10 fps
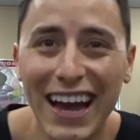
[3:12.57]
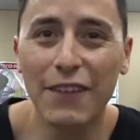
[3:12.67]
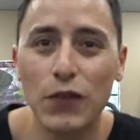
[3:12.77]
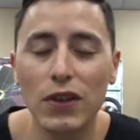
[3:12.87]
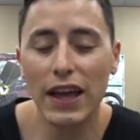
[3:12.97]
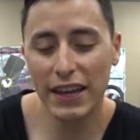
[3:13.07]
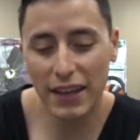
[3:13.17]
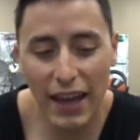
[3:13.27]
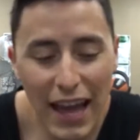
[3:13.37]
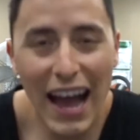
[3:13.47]
I feel
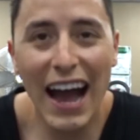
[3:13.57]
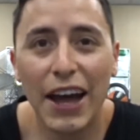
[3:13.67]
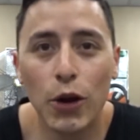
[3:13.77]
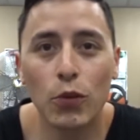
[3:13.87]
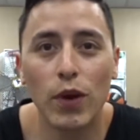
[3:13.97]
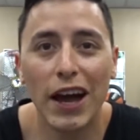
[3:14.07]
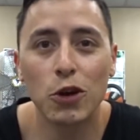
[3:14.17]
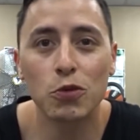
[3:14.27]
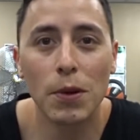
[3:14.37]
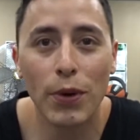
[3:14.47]
like I don't
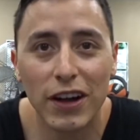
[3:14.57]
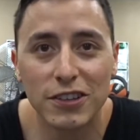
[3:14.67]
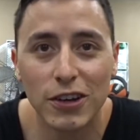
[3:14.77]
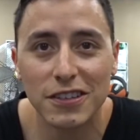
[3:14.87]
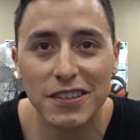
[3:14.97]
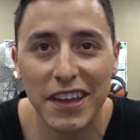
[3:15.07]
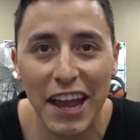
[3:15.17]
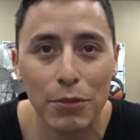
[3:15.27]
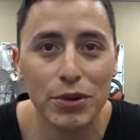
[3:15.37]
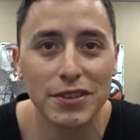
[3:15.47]
remember how to talk to the
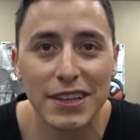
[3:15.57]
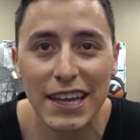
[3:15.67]
camera,